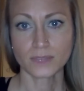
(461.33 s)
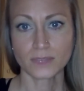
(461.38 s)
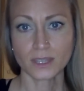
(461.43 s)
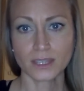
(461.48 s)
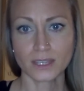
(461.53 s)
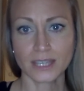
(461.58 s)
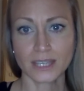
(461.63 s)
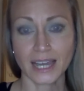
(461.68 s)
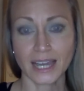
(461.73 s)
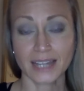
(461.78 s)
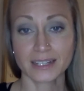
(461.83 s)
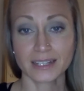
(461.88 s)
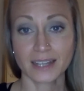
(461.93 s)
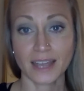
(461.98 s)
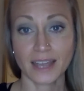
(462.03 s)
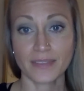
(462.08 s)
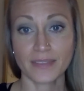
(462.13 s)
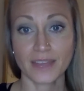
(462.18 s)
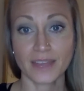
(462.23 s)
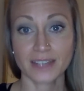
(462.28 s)
again.
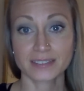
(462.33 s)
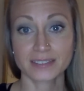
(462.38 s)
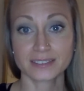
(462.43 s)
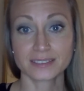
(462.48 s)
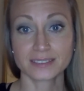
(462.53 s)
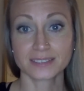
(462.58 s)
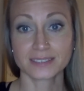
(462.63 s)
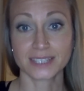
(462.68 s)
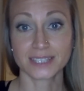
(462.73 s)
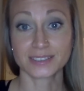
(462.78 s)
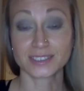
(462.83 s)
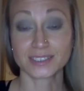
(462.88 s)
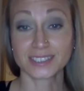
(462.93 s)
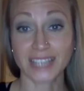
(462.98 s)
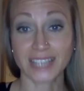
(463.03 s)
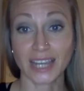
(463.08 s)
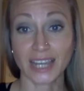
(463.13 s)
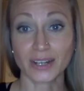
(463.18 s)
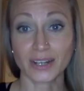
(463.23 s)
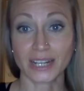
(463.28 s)
And that's, that's
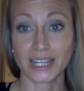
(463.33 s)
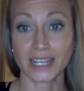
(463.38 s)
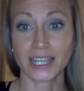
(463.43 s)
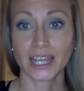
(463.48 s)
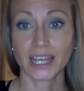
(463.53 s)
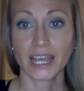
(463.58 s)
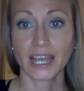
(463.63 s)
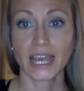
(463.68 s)
scary.